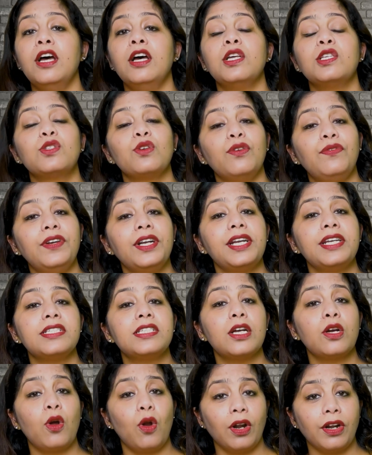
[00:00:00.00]
So if it is
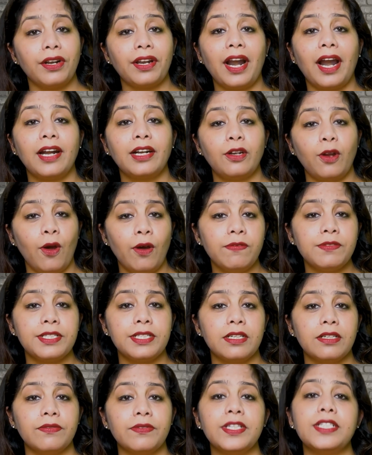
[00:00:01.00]
a contract of
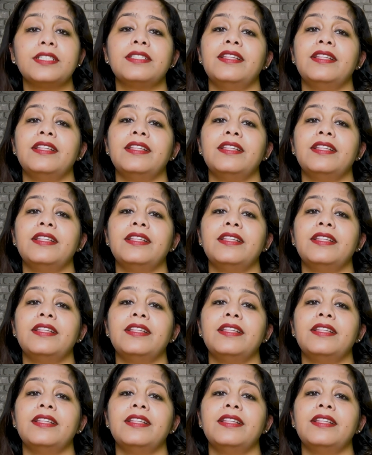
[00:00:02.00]
service,